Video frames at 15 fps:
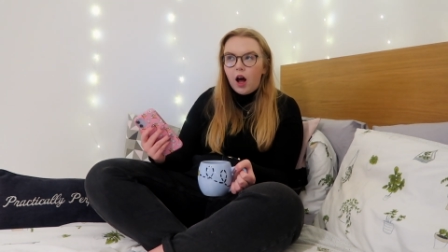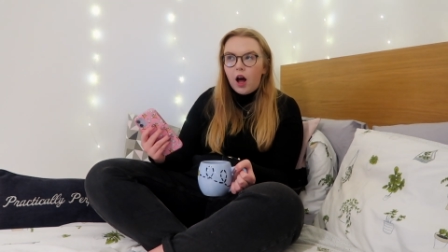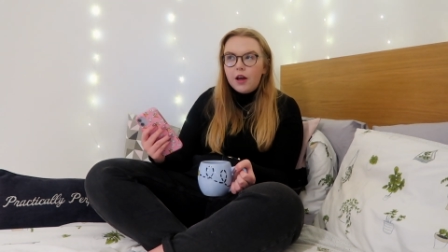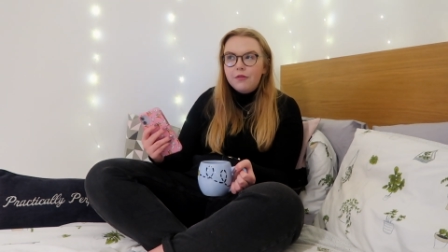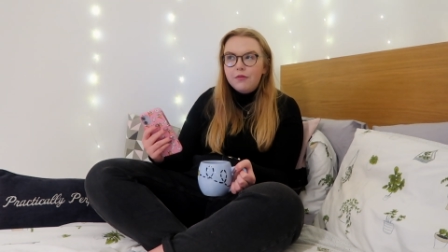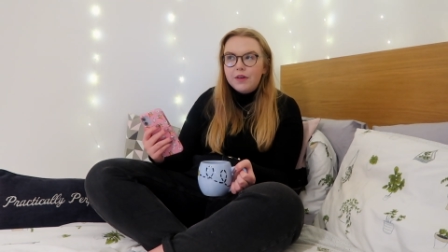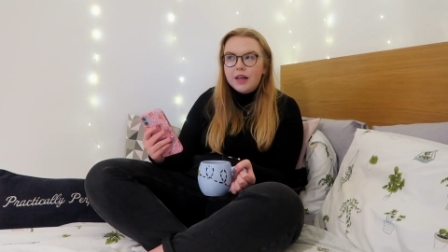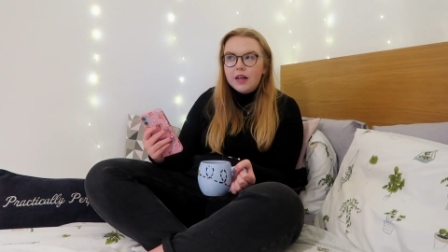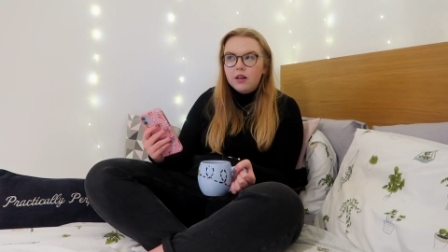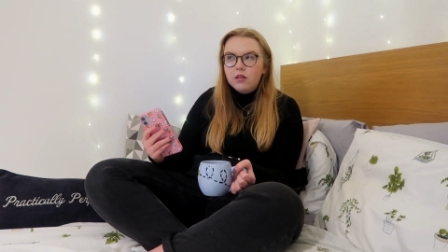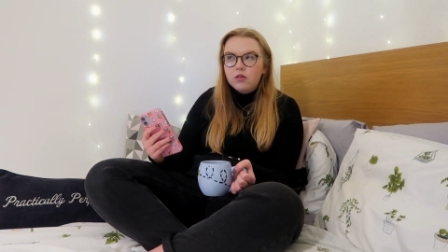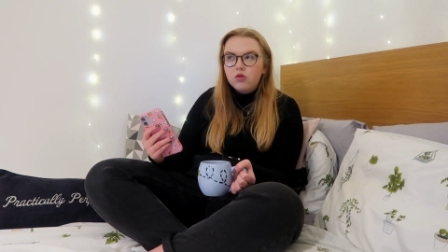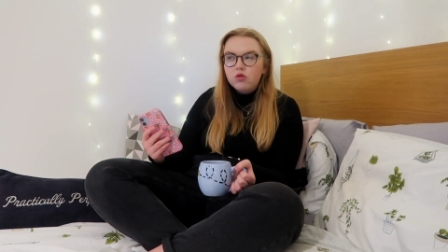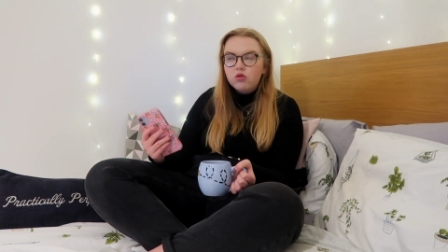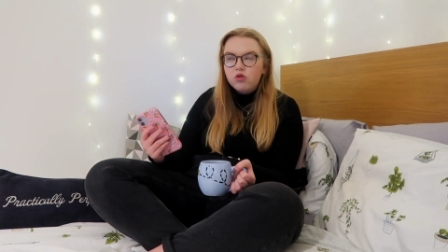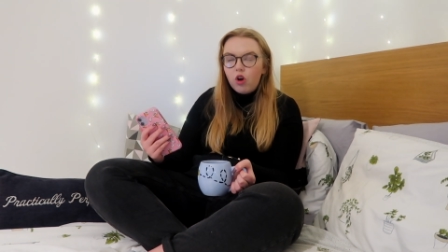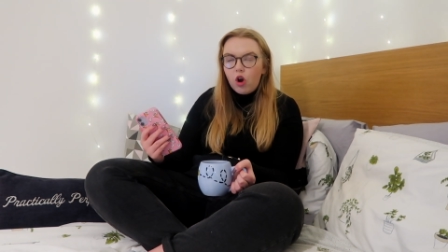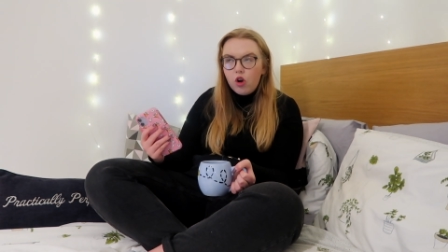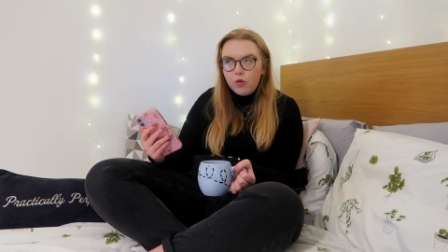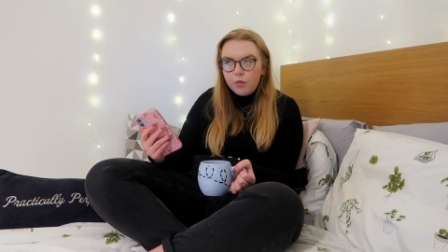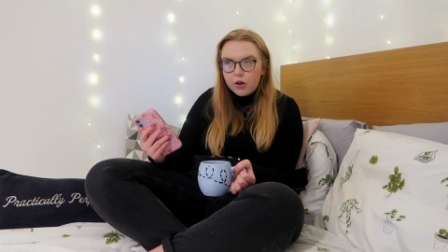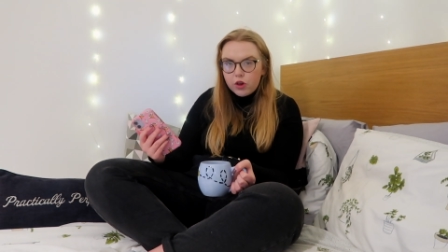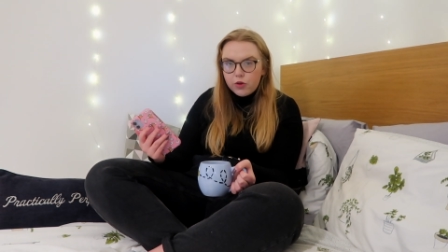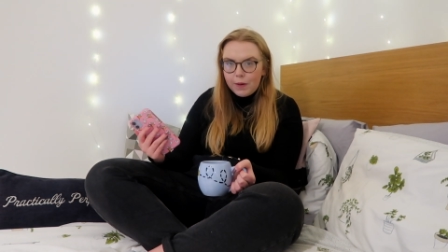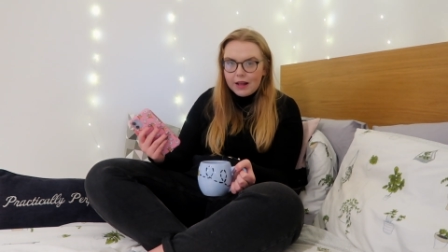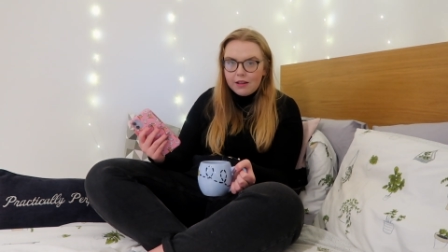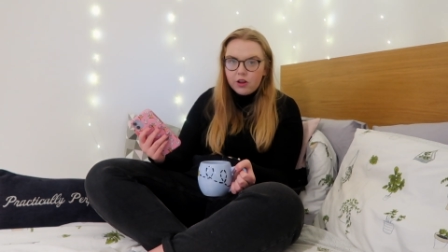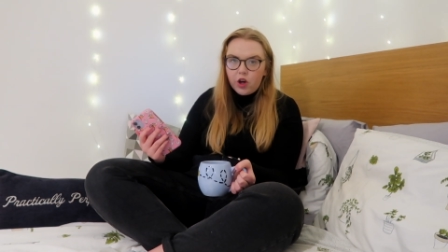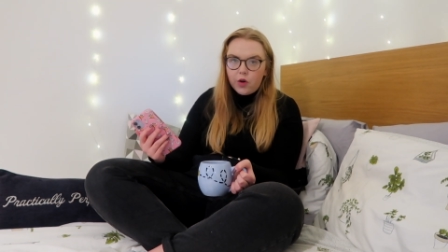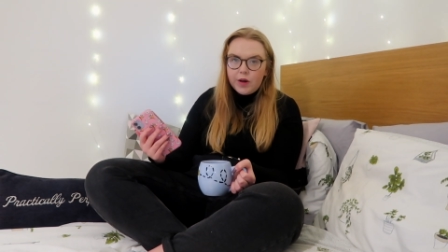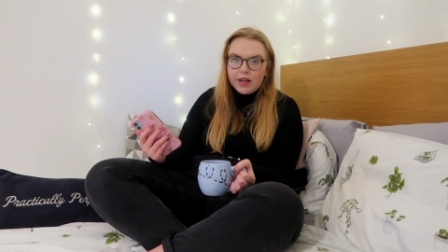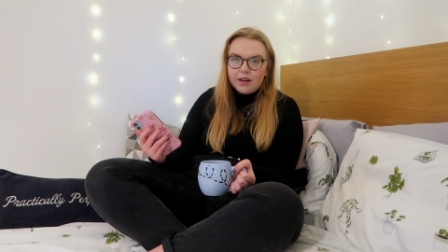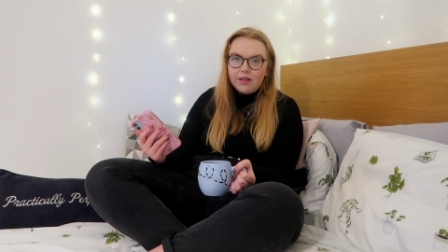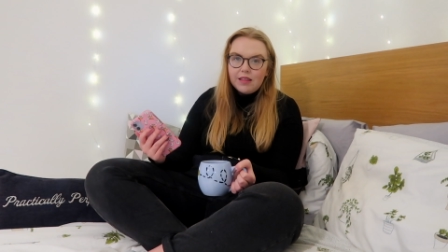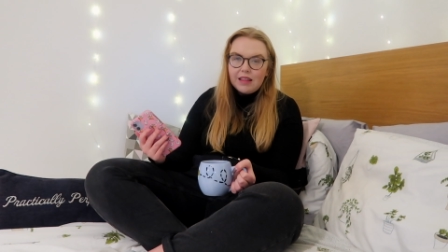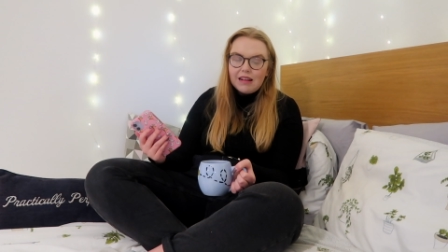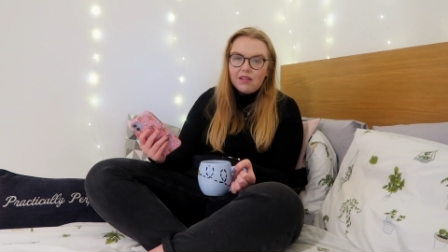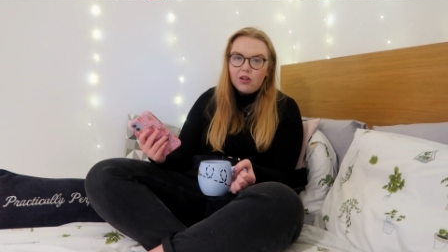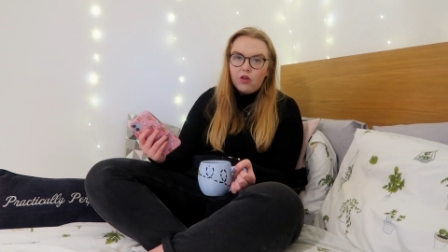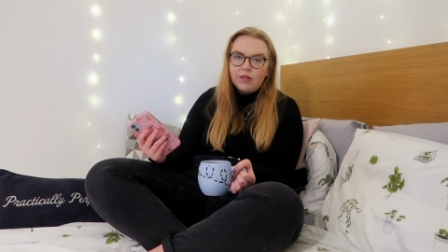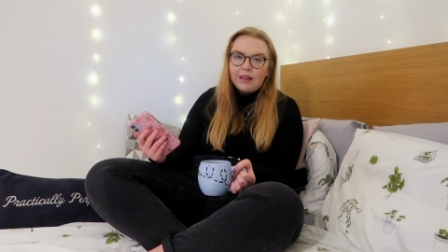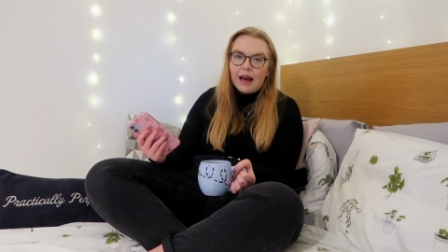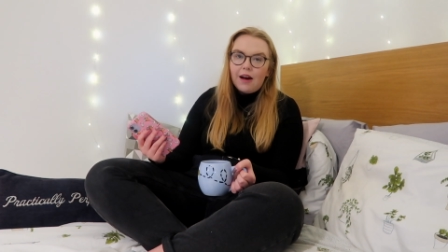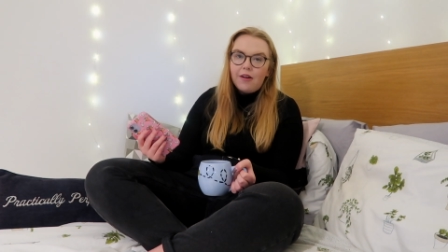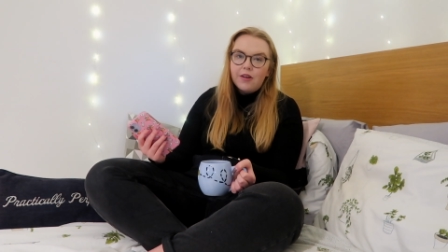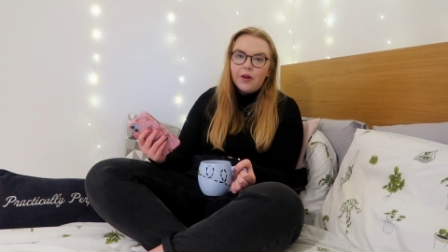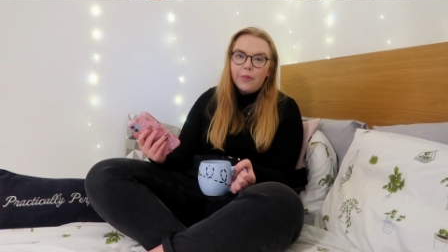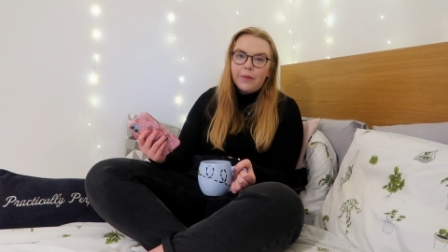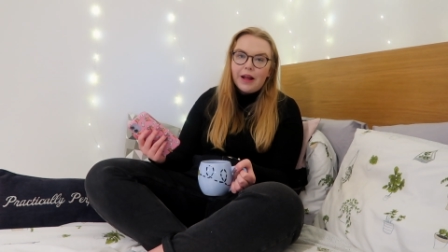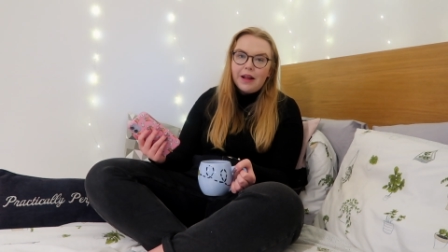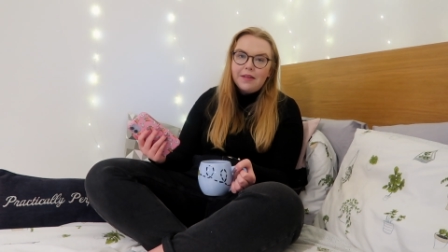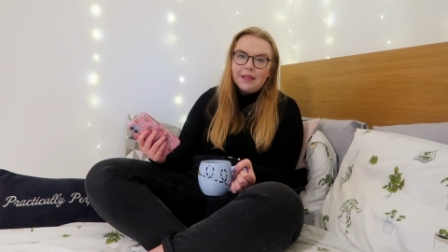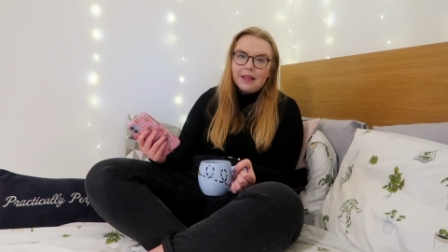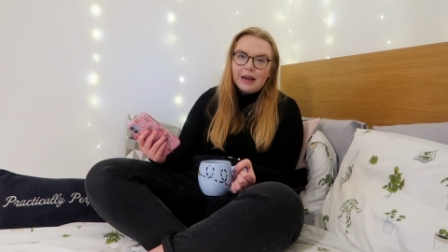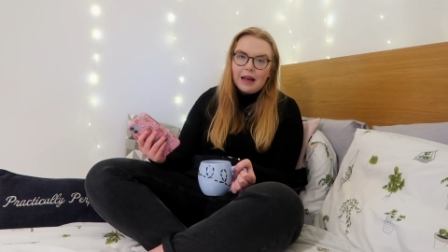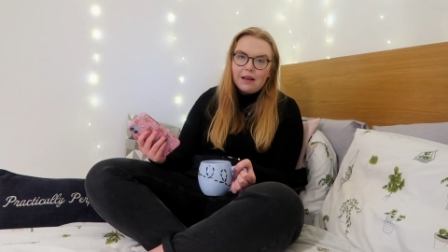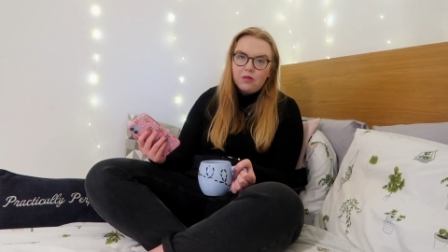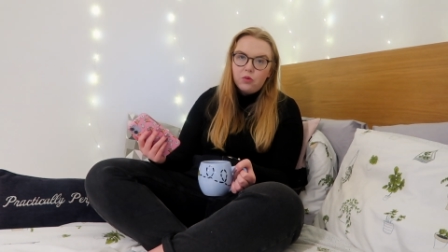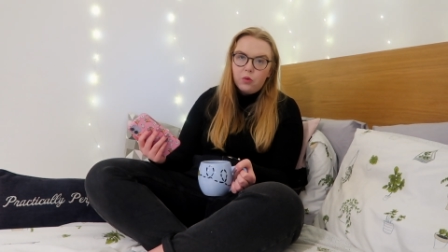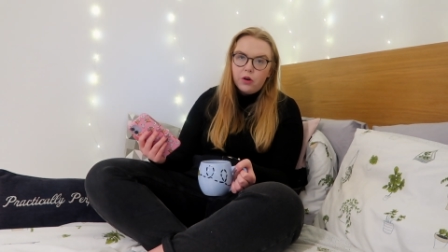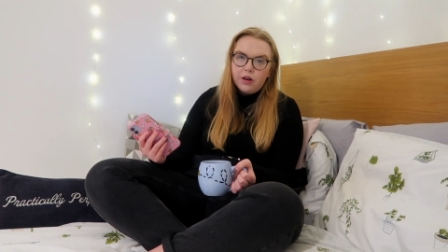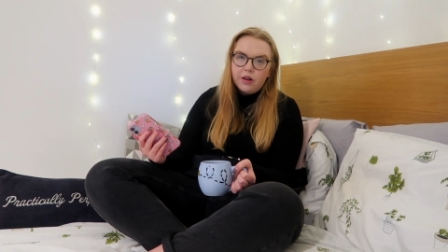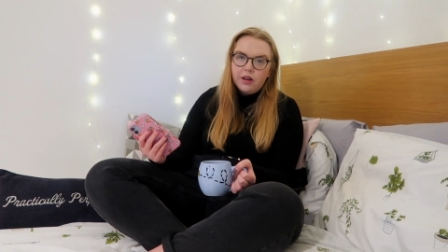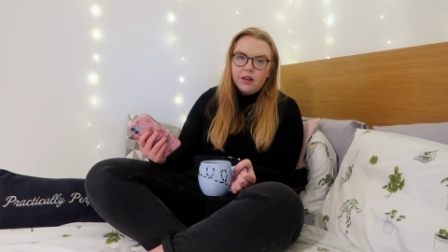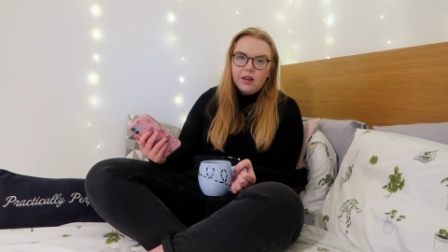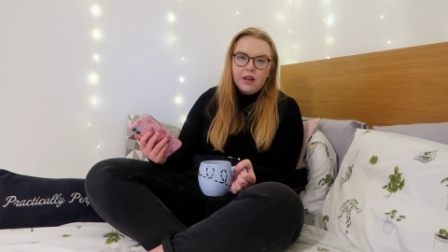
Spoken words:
I feel so much better going into this lockdown compared to the last one,